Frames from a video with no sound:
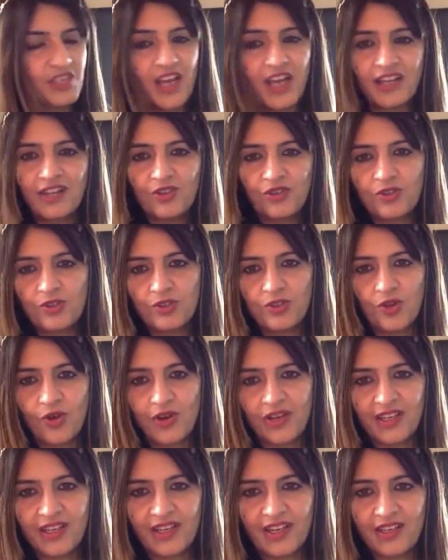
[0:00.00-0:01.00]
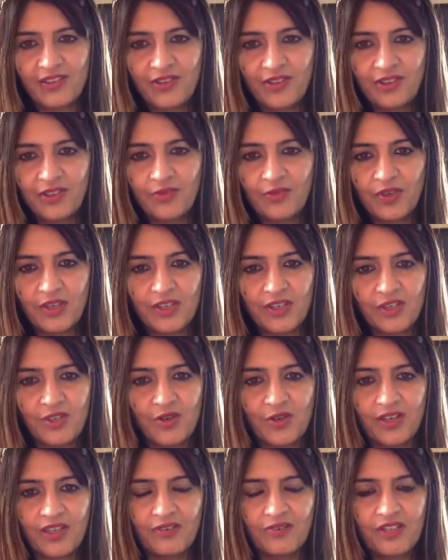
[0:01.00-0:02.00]
I got joy. I got the word
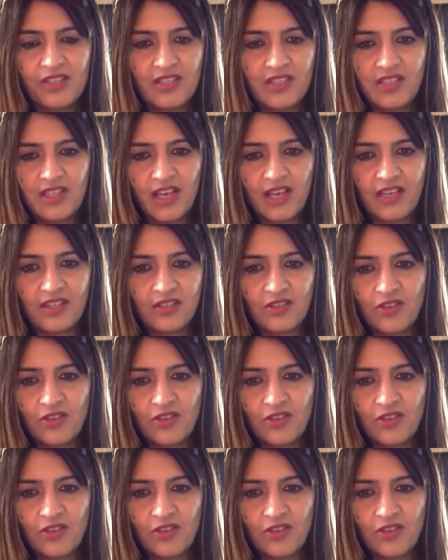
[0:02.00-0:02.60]
joy, which is nice.